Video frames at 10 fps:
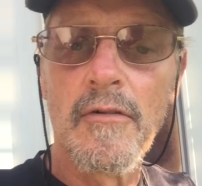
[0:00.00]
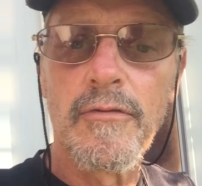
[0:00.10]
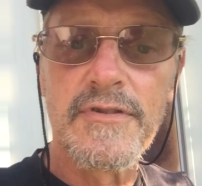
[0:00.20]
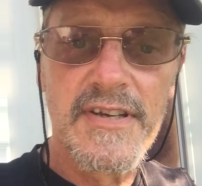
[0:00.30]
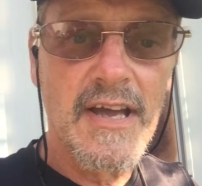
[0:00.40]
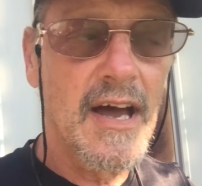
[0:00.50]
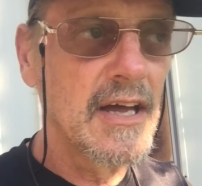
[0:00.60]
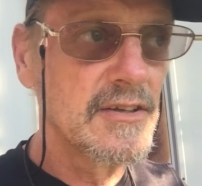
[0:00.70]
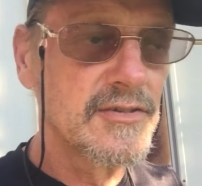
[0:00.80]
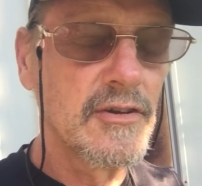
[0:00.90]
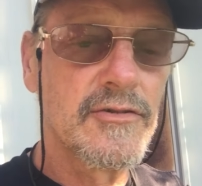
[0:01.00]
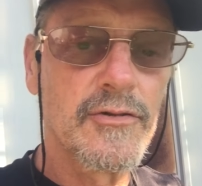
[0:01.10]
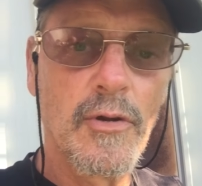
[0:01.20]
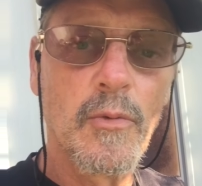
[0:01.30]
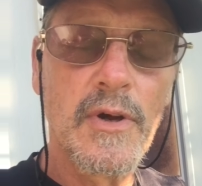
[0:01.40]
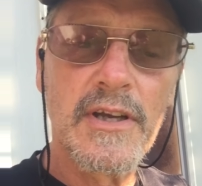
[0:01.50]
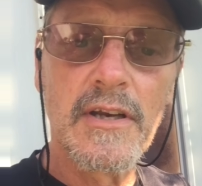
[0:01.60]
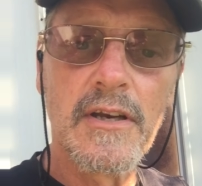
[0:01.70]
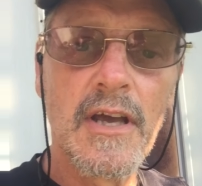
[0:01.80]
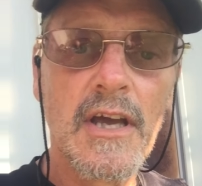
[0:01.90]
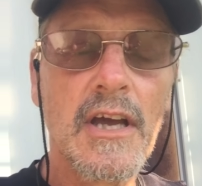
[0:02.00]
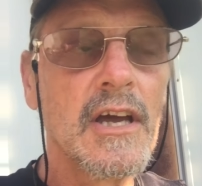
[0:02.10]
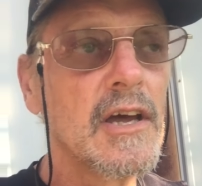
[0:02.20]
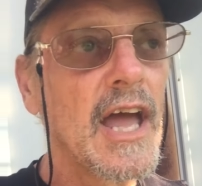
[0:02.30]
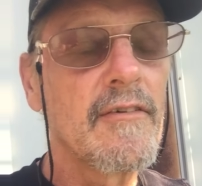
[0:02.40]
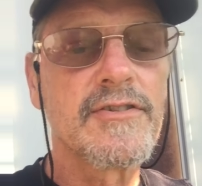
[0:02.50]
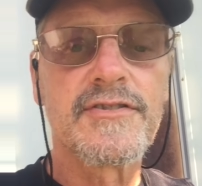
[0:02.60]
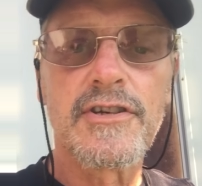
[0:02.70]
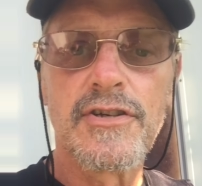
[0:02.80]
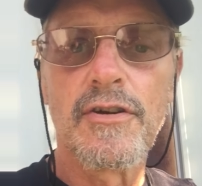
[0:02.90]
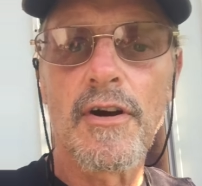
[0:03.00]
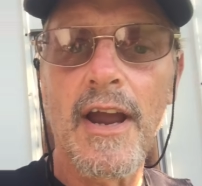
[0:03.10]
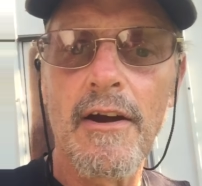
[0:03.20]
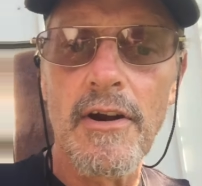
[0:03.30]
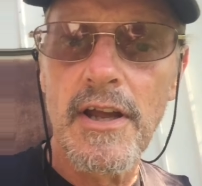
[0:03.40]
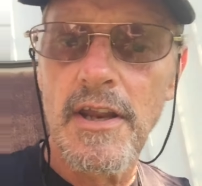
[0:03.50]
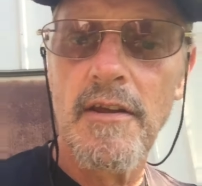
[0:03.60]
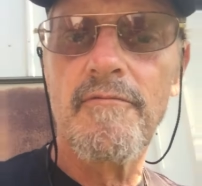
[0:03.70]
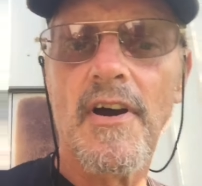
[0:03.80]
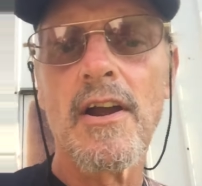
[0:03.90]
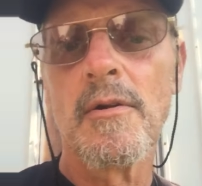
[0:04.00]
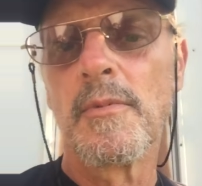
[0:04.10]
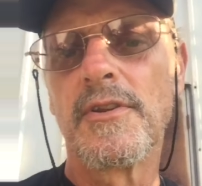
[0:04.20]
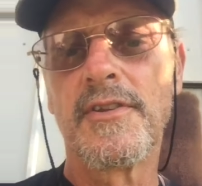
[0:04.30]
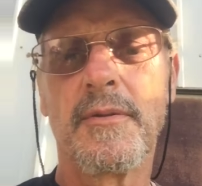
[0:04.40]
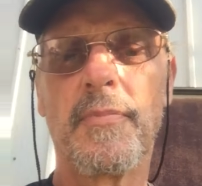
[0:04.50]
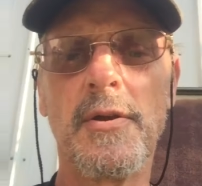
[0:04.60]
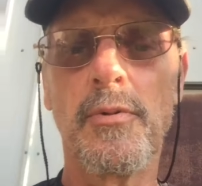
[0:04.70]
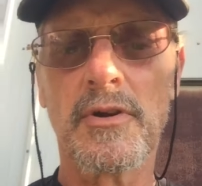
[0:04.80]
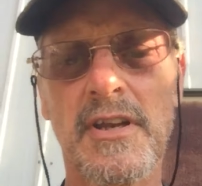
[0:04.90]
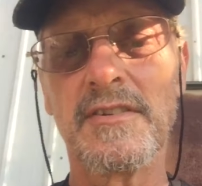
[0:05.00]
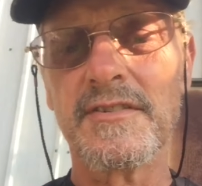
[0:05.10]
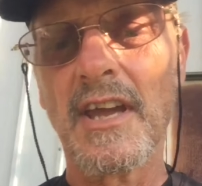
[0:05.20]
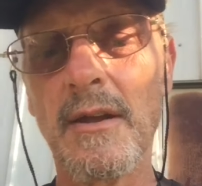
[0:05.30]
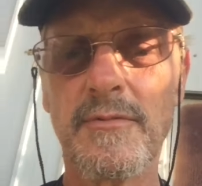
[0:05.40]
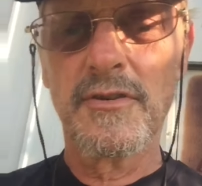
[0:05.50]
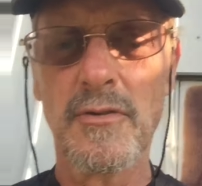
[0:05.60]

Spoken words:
for TIs so that we can have a secure area and environment that people can escape